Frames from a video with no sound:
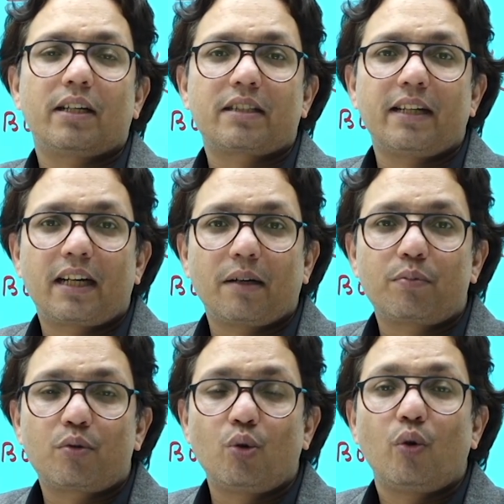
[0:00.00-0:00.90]
set
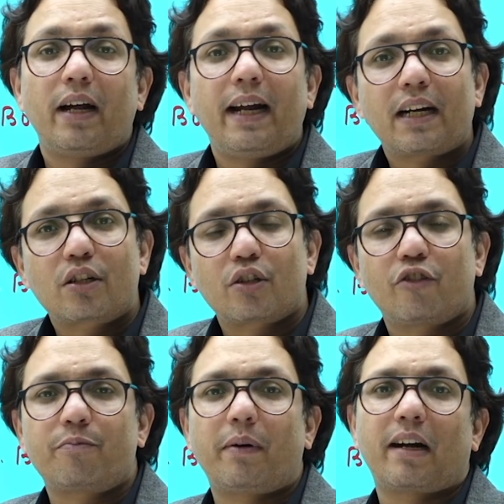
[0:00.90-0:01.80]
up through acts
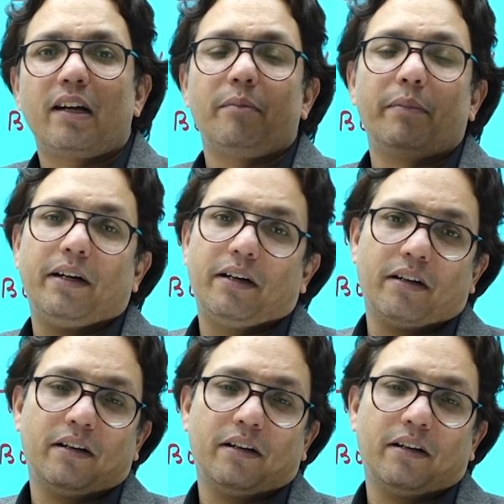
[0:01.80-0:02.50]
of parliament.